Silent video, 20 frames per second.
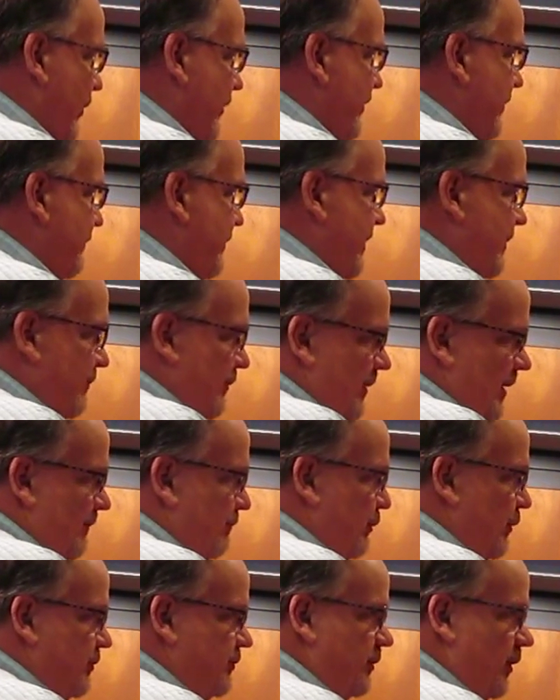what the people
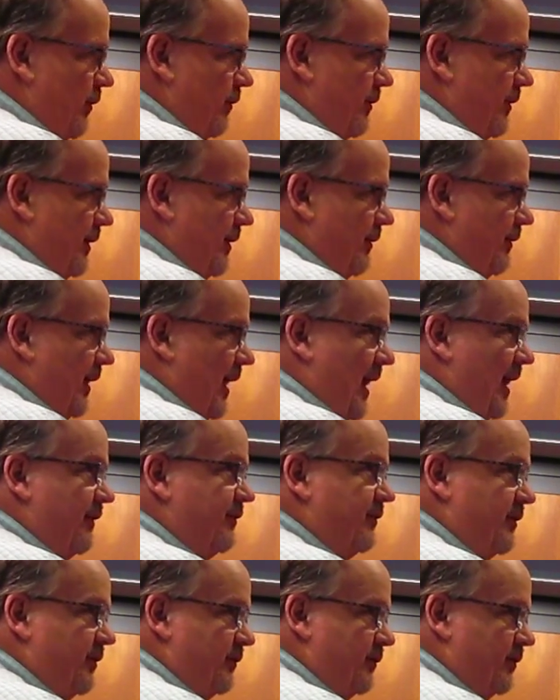that put y'all there are
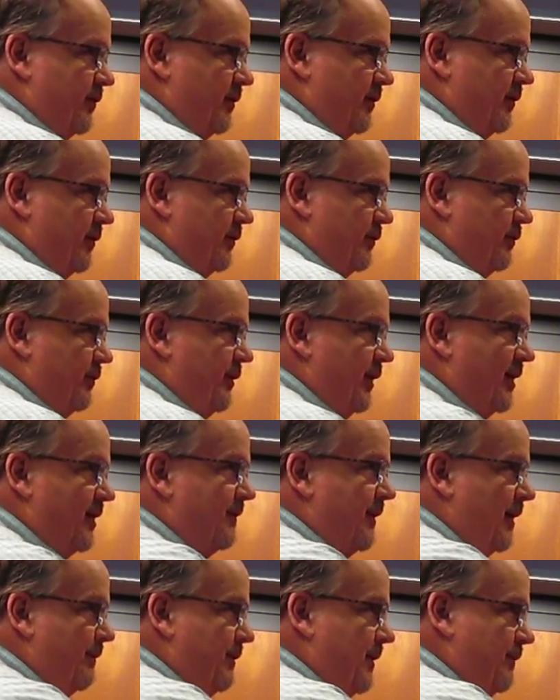asking you to do. Think
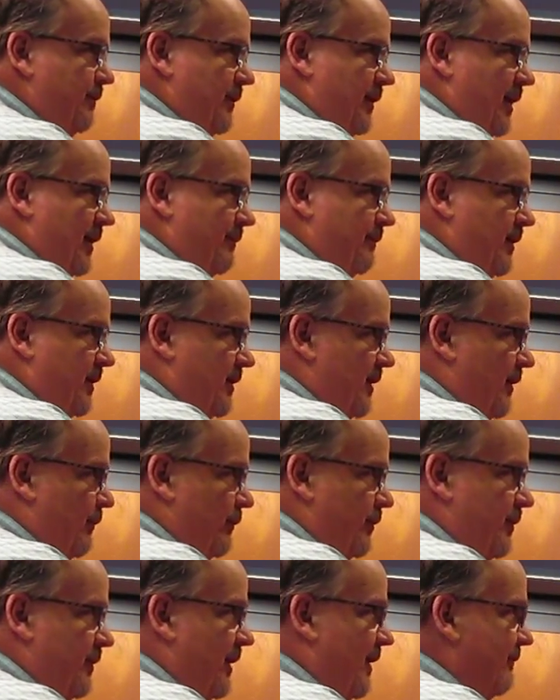about people like me that
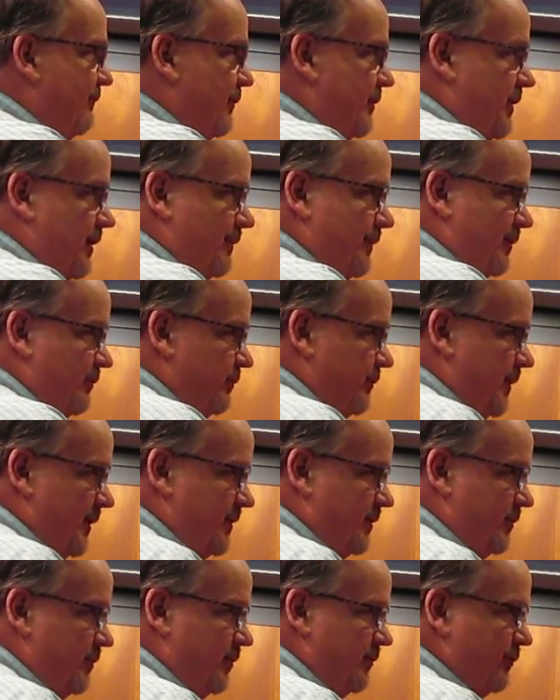would never come and
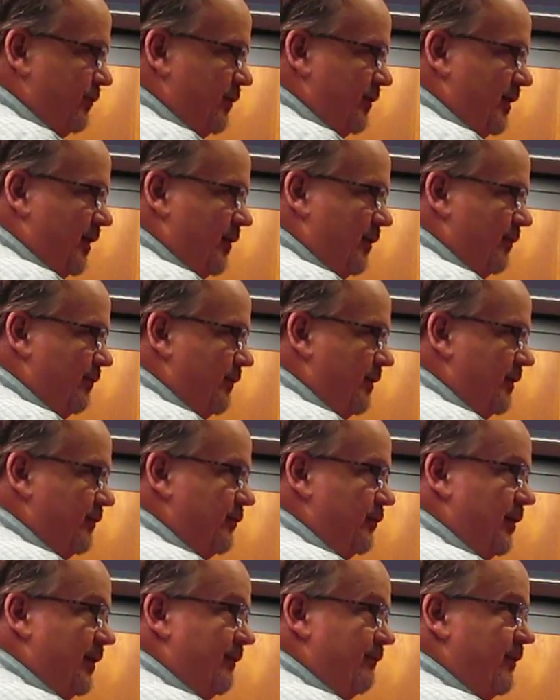speak to you for any other
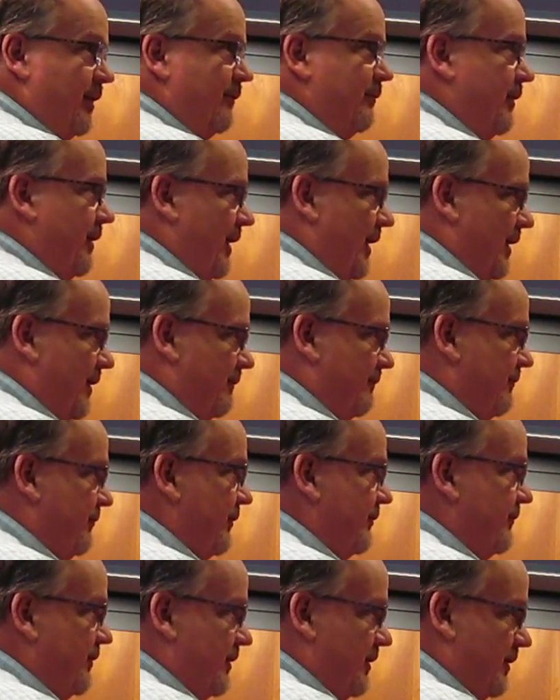reason. I've never had in
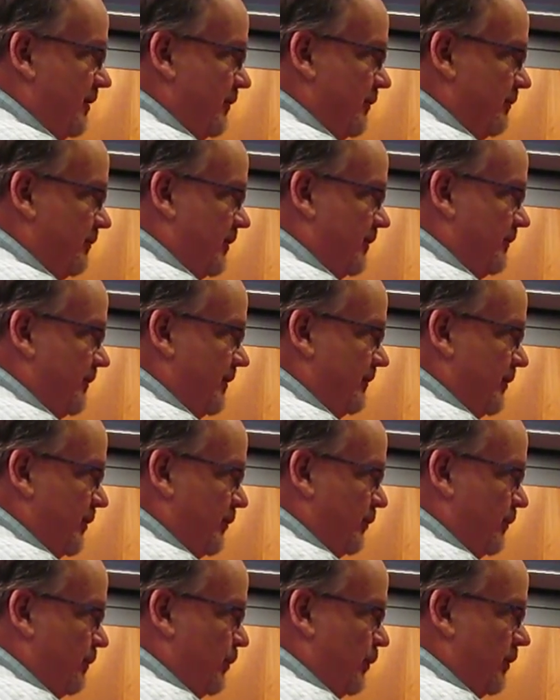50 years of living
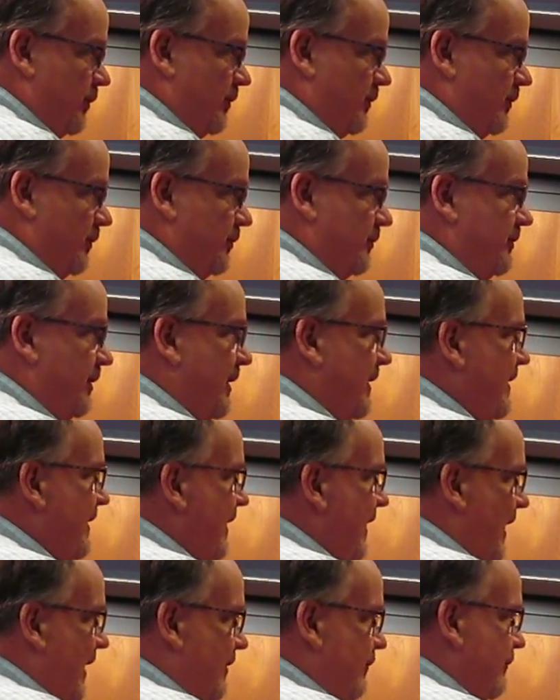in Newport News
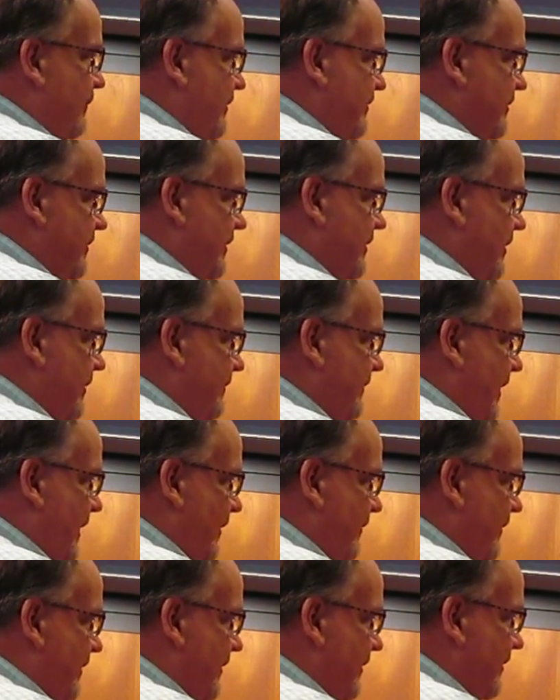had a reason to come
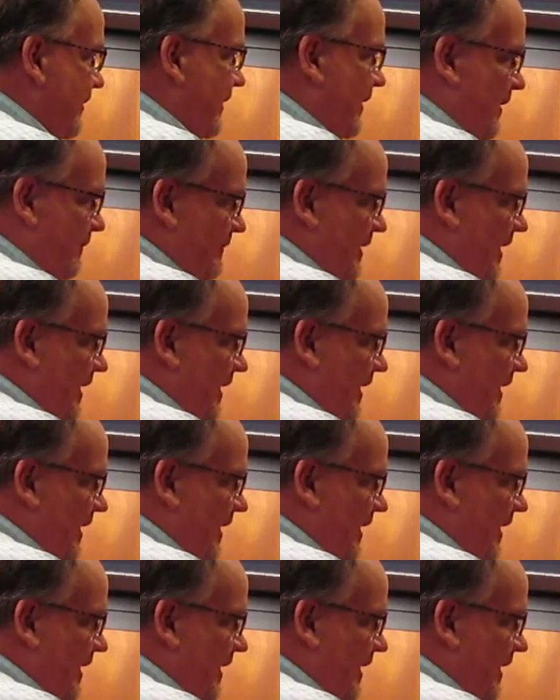down here. And I'm